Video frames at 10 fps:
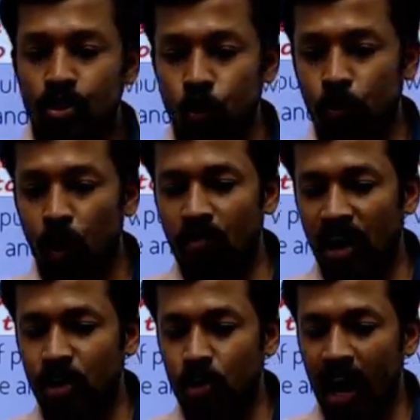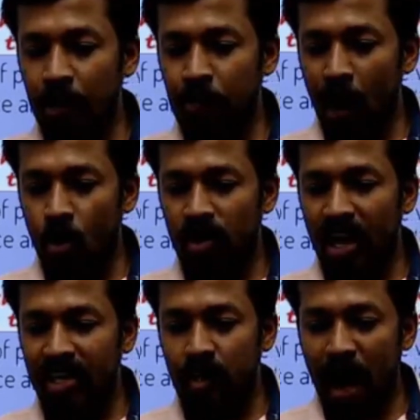2.5 to 9 pound.
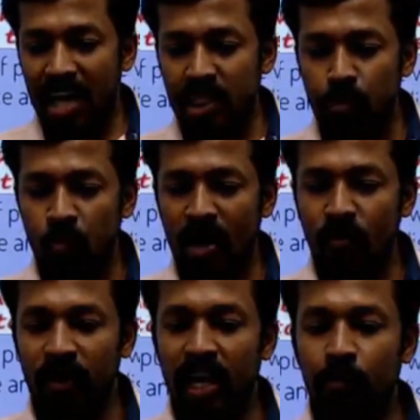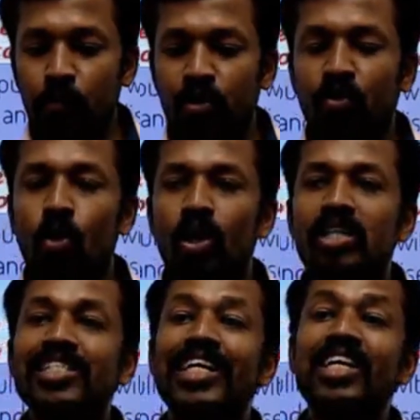That is the maximum weight we can put for
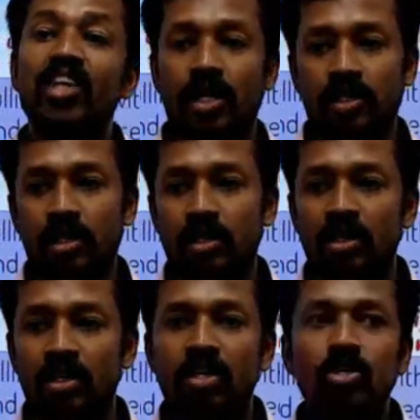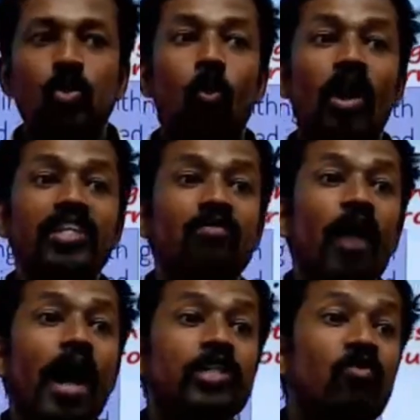skin traction. So what is the
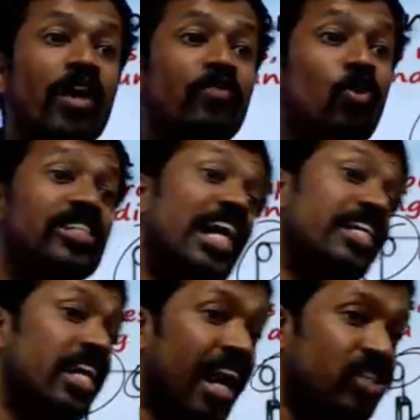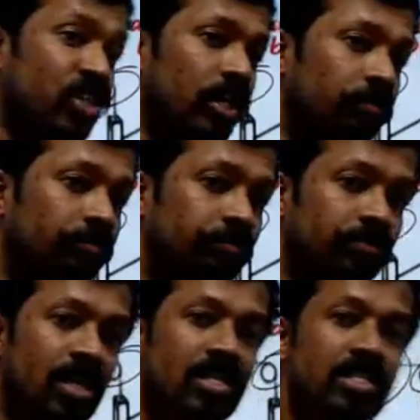maximum weight for skeletal traction?
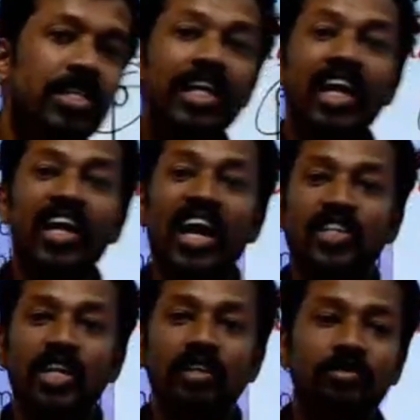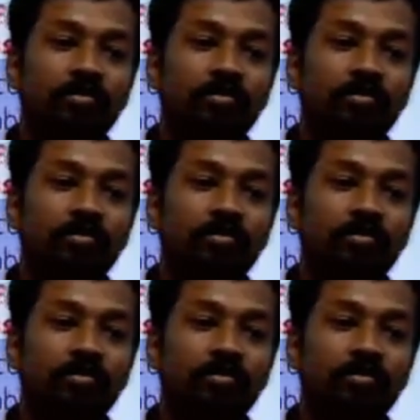Skeletal traction.